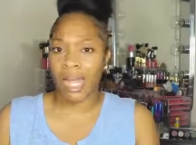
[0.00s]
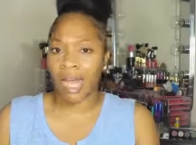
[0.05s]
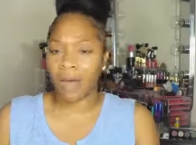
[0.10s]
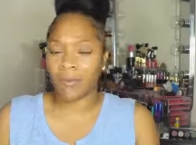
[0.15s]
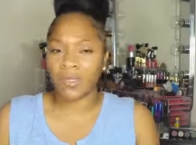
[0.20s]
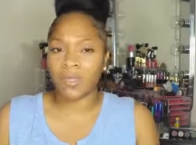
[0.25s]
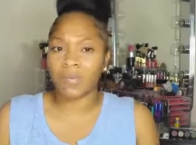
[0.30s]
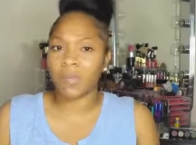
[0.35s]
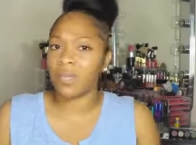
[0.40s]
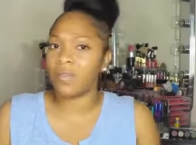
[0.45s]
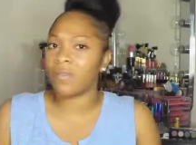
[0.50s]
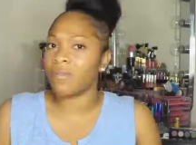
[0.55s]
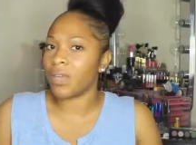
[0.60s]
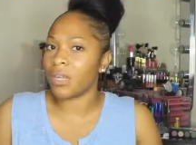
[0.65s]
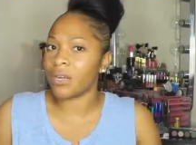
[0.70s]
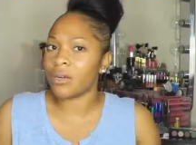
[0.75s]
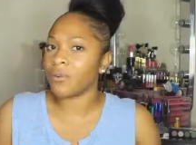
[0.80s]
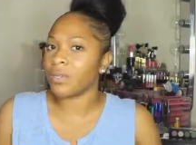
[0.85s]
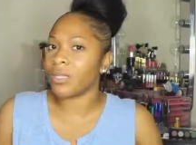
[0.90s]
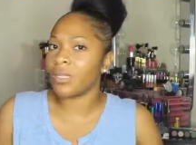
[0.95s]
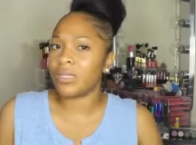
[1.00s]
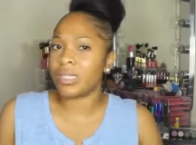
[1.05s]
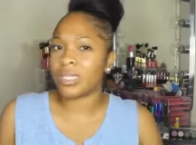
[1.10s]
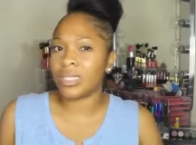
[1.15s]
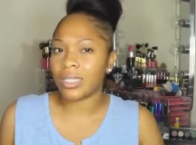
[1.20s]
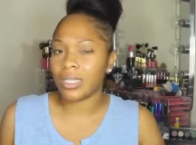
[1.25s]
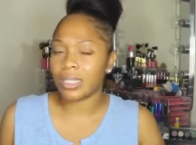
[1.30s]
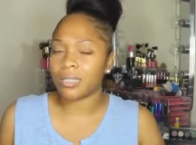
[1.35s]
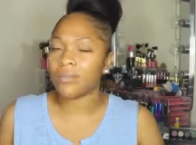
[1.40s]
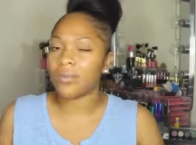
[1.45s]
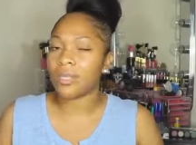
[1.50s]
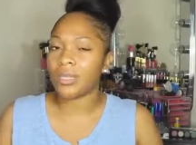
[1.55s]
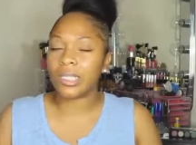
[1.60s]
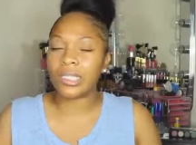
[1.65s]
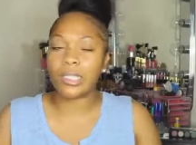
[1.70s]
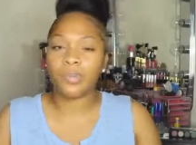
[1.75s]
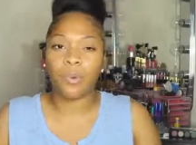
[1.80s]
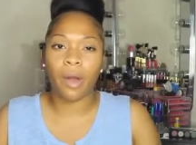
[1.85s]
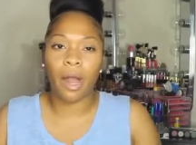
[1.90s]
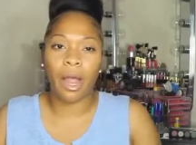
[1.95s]
I was being very realistic with
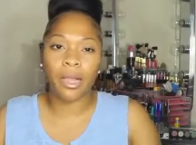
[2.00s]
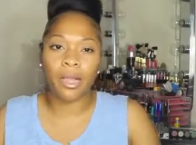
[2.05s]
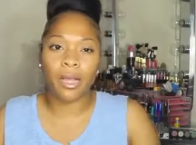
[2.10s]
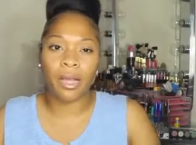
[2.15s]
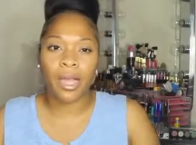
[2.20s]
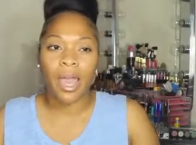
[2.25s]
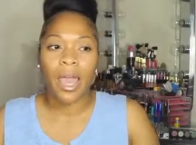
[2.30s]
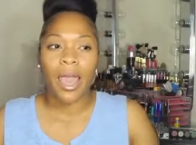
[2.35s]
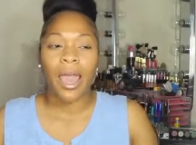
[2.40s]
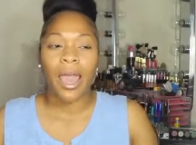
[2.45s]
this product.